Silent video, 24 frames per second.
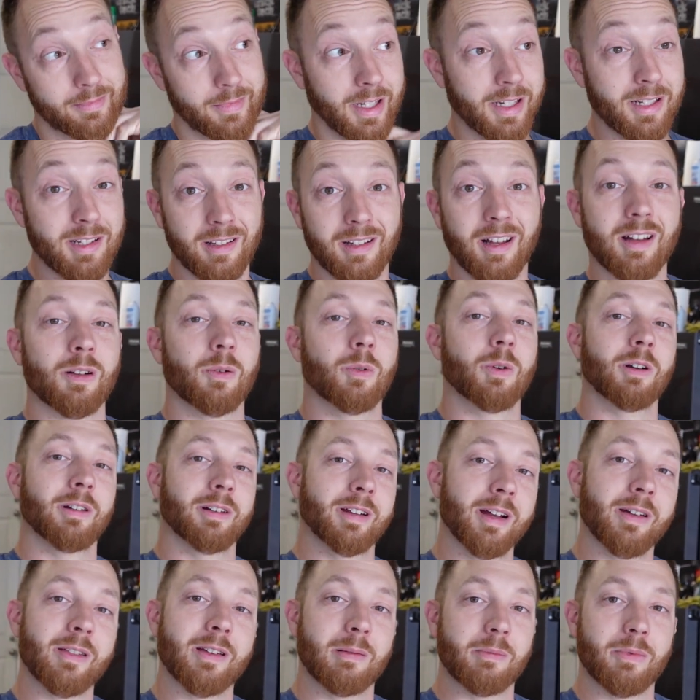this is a lot of work
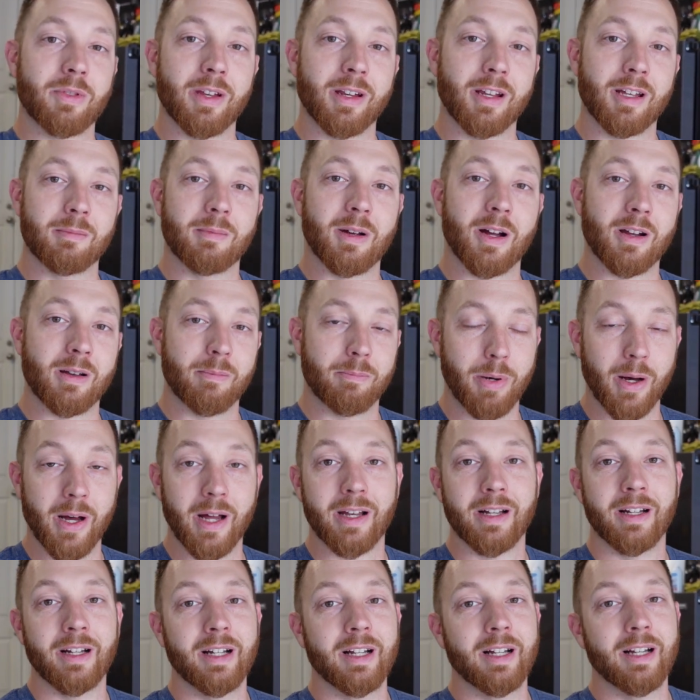now that I'm thinking about it,
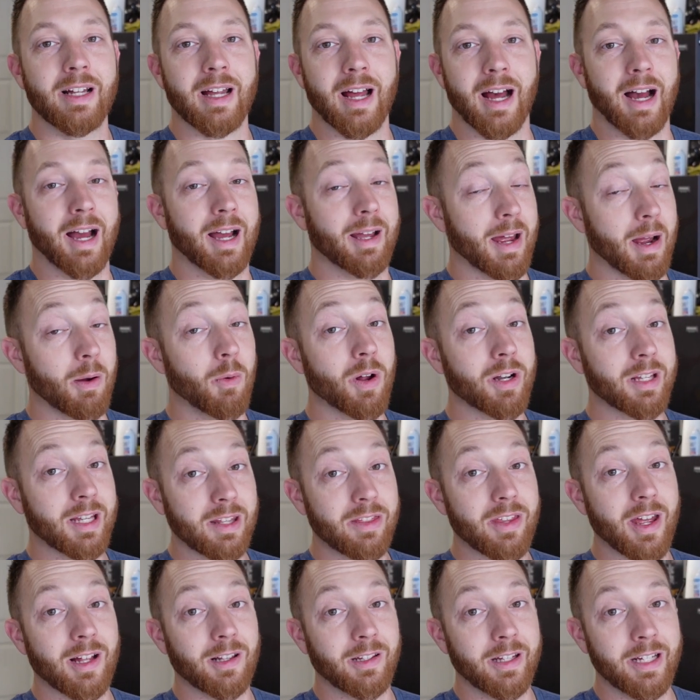but I want to
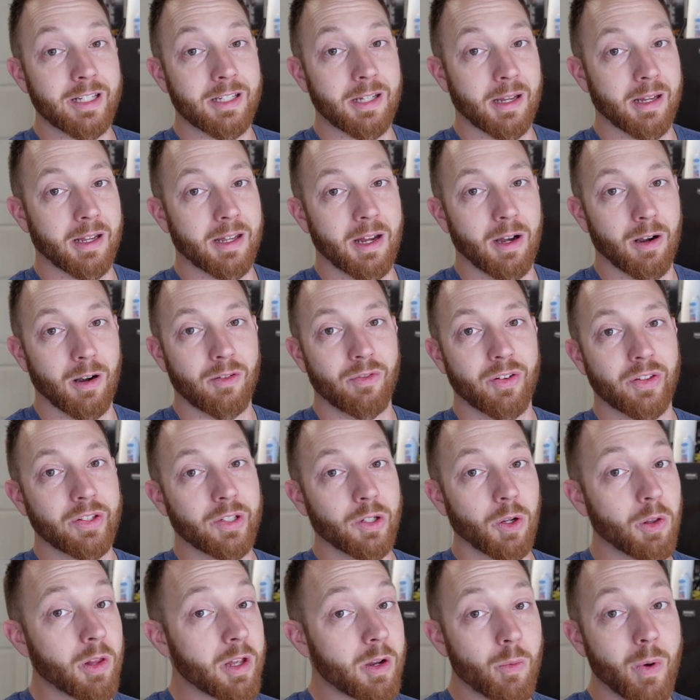get that leak taken care of, and the
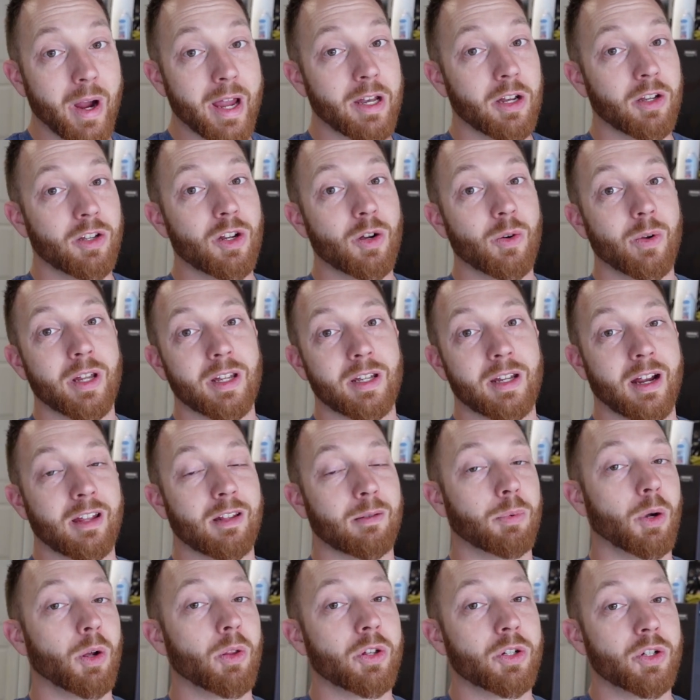only way to do it is either
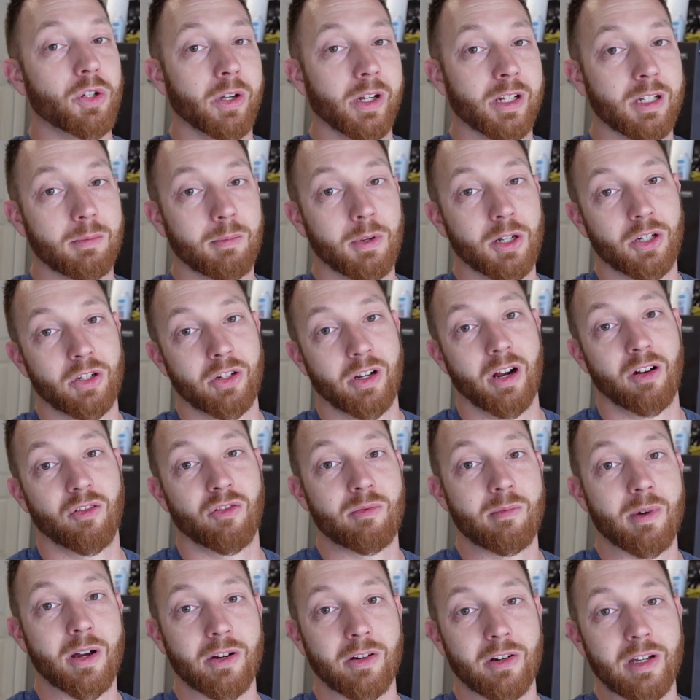pull the transmission out
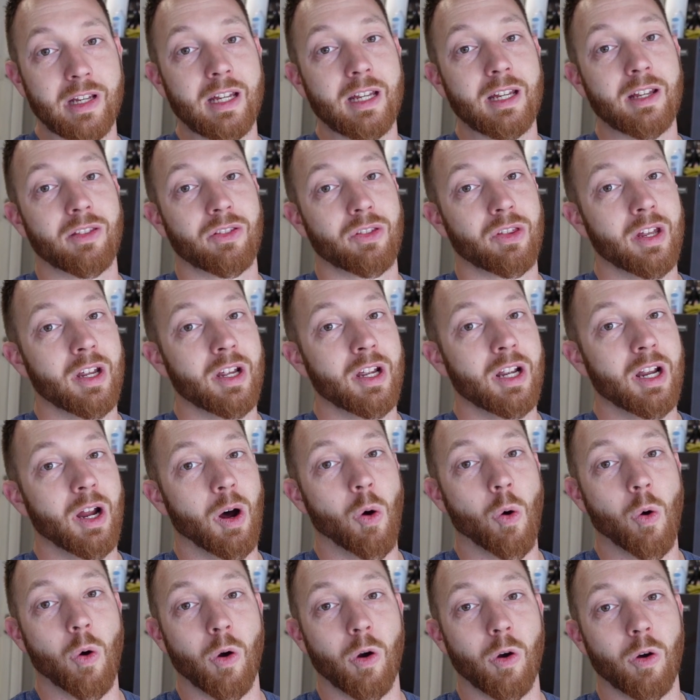from underneath
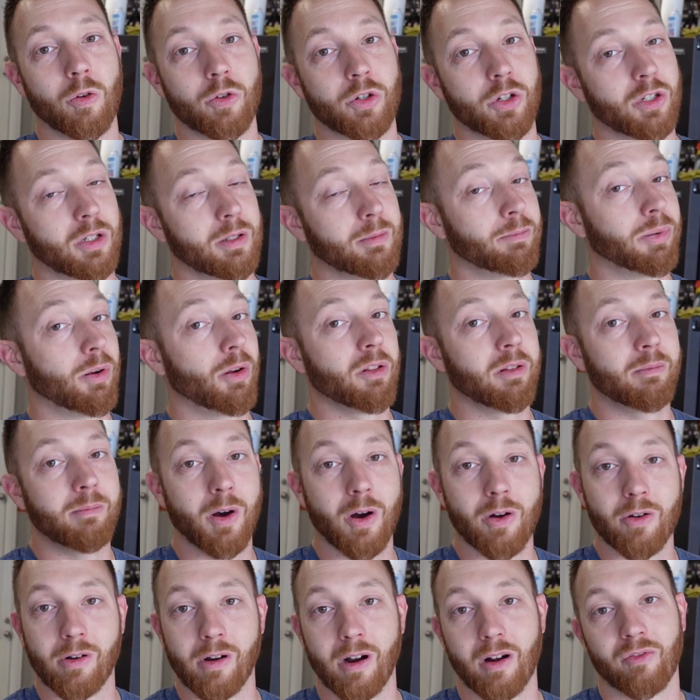or just pull the
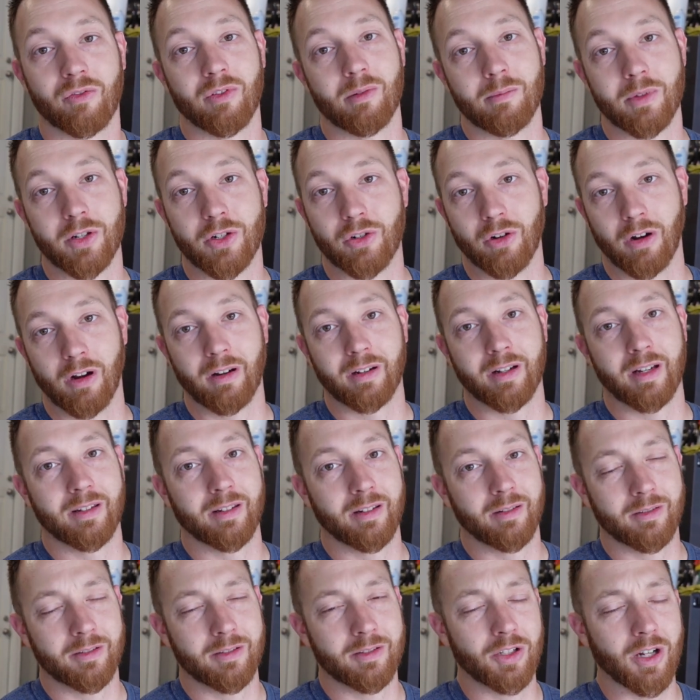motor out from the truck, and
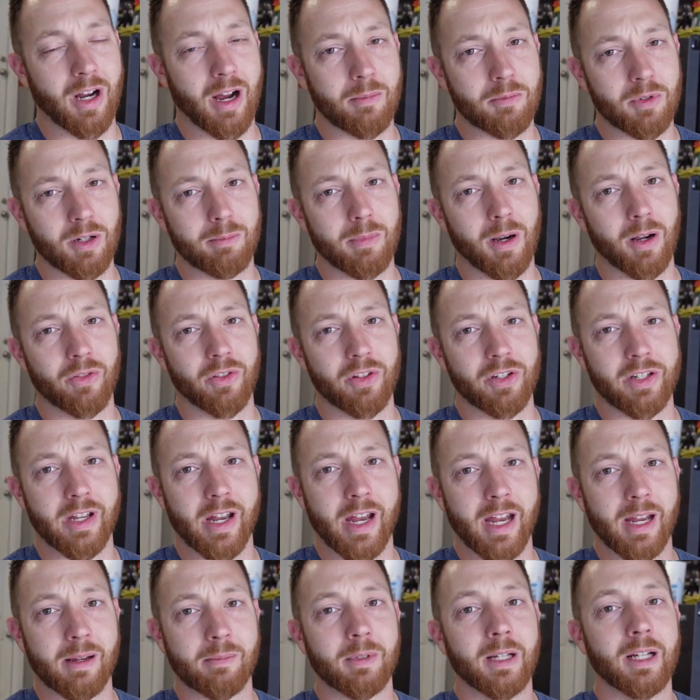the jobs are about the
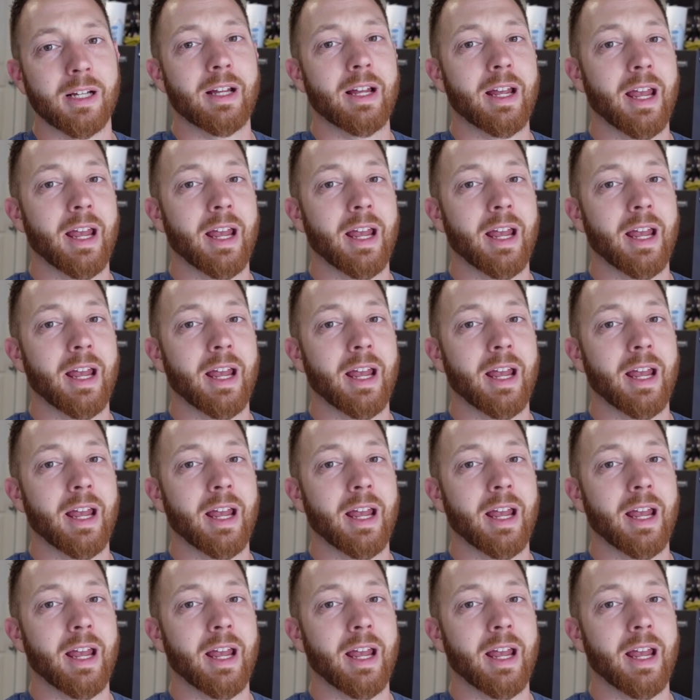same.